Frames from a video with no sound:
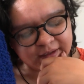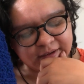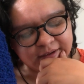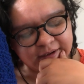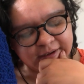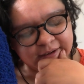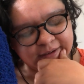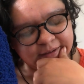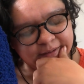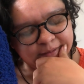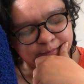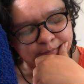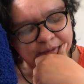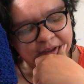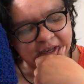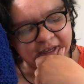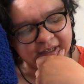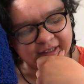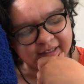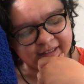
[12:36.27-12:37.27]

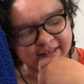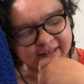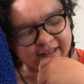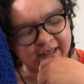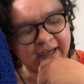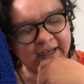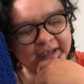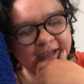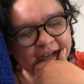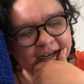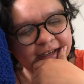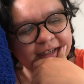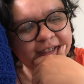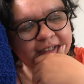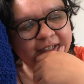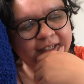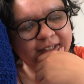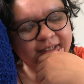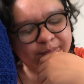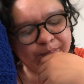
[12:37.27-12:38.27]
and I got it
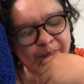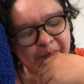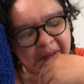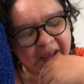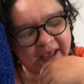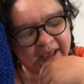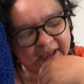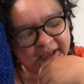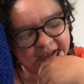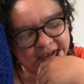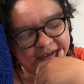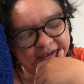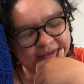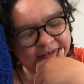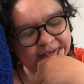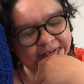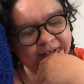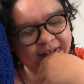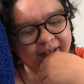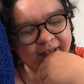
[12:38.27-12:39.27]
in May,
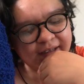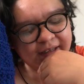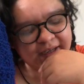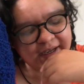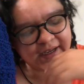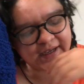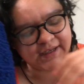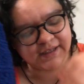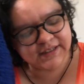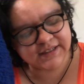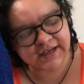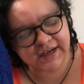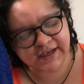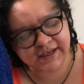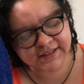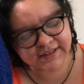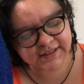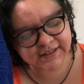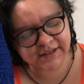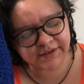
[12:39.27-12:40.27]
and I
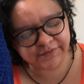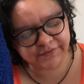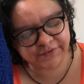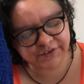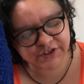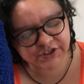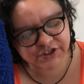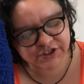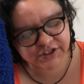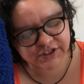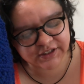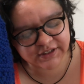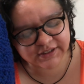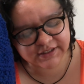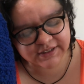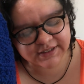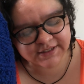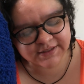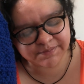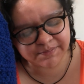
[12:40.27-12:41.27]
ended up finishing
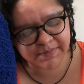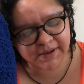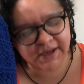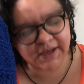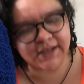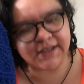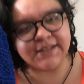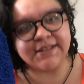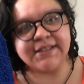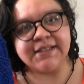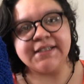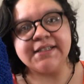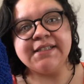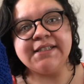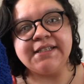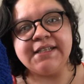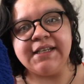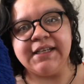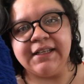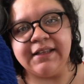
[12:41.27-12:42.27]
this May
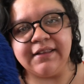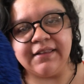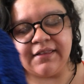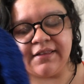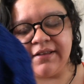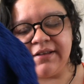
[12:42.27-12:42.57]
16th.